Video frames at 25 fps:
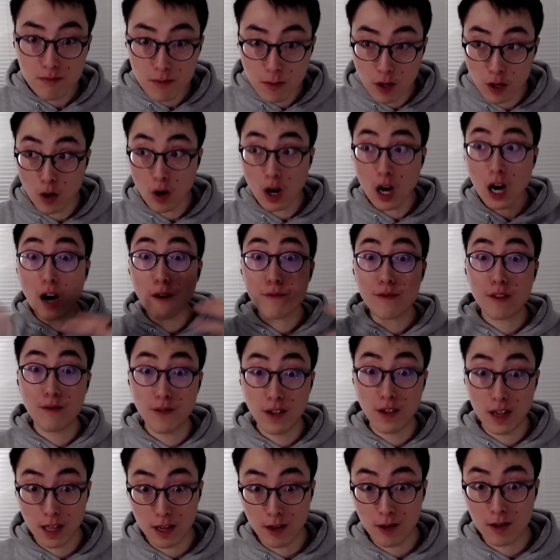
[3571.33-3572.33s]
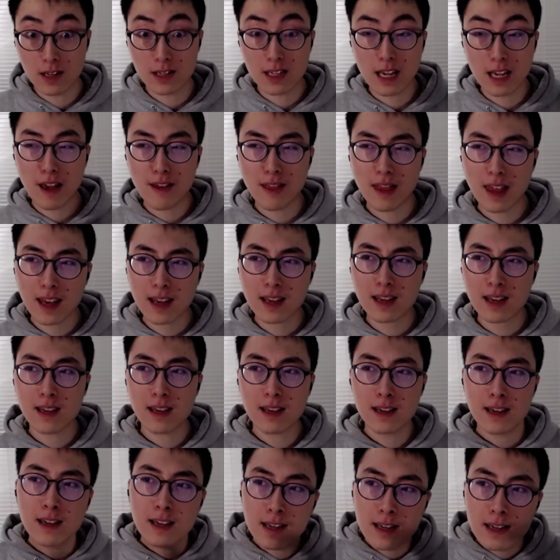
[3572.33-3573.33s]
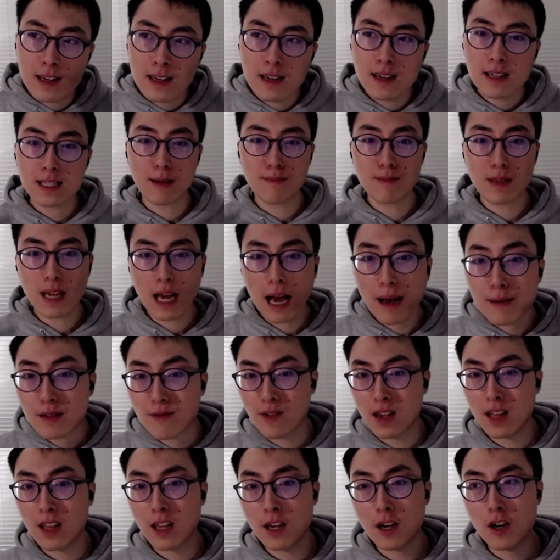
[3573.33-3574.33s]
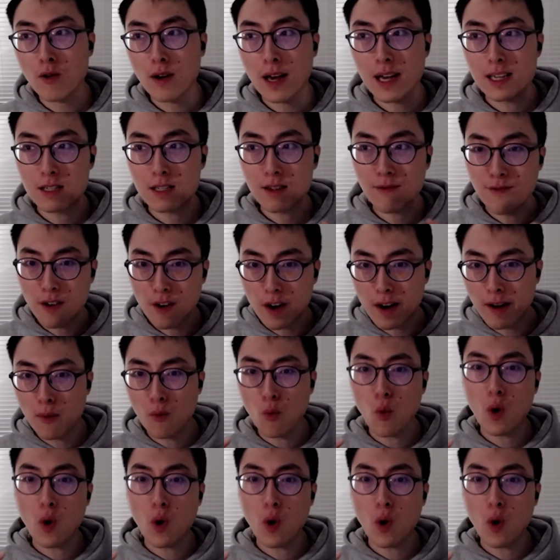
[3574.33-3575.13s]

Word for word: you know, off the video, because I think sometimes video is very